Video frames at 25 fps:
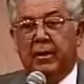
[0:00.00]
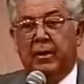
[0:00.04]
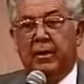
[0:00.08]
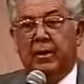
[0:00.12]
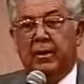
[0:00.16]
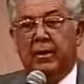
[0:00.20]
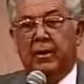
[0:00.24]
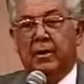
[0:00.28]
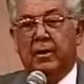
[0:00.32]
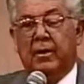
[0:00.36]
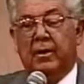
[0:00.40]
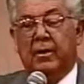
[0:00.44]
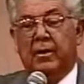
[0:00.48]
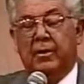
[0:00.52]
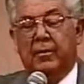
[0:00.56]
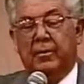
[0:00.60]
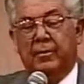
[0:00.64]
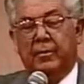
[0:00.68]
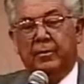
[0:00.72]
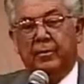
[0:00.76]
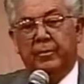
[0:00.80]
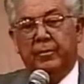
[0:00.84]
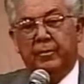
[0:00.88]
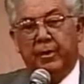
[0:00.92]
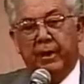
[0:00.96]
Uh,
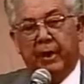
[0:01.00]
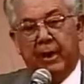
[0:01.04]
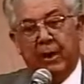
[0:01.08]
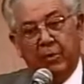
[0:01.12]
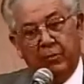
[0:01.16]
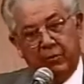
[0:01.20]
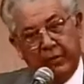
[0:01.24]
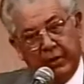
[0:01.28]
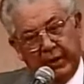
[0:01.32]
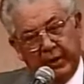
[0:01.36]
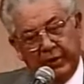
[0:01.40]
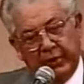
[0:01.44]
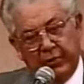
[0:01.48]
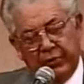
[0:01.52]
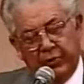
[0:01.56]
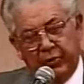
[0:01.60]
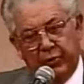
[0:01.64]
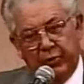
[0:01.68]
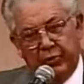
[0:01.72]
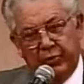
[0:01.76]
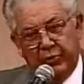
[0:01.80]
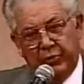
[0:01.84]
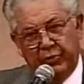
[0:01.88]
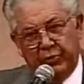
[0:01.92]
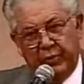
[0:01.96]
then I don't think he's doing
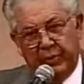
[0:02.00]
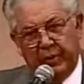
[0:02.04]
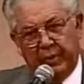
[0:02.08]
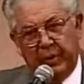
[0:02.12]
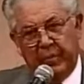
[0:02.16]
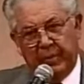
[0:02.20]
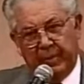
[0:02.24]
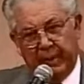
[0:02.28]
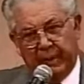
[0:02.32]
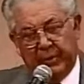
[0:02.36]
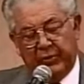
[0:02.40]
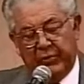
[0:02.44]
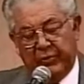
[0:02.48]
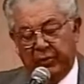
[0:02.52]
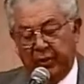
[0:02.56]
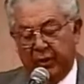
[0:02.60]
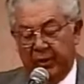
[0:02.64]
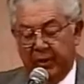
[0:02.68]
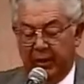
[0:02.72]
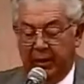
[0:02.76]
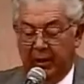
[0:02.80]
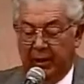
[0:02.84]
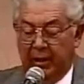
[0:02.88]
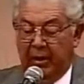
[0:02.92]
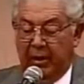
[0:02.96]
his job, actually.
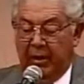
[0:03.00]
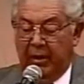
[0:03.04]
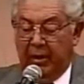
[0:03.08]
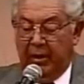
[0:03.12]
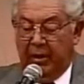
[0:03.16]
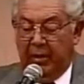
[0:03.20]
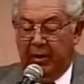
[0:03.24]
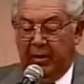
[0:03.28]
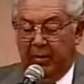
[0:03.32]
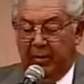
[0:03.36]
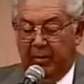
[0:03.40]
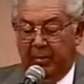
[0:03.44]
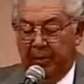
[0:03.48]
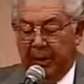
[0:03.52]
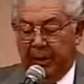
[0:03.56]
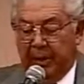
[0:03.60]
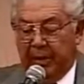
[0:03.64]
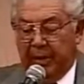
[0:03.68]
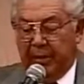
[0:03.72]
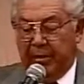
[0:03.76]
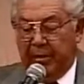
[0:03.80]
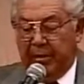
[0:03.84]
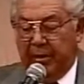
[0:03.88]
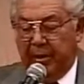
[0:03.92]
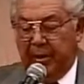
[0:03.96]

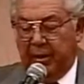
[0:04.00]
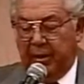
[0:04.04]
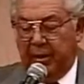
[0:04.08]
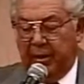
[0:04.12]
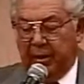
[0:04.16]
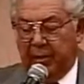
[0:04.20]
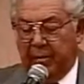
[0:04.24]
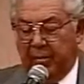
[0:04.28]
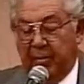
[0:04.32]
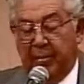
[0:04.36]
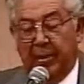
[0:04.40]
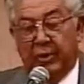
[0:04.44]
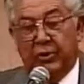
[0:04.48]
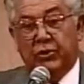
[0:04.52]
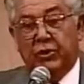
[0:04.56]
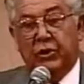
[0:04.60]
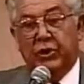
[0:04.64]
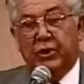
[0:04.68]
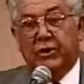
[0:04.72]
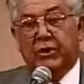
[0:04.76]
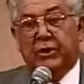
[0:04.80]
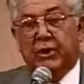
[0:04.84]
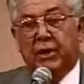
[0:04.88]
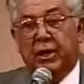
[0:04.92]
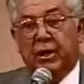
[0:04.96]
But uh, the budget is
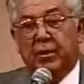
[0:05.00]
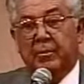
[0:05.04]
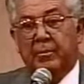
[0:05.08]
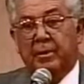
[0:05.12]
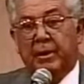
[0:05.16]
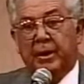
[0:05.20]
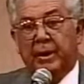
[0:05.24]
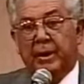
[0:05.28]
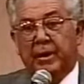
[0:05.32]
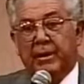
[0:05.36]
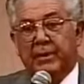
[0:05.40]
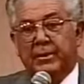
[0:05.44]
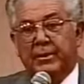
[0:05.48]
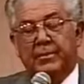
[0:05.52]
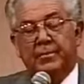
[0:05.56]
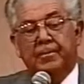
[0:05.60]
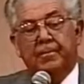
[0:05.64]
complex,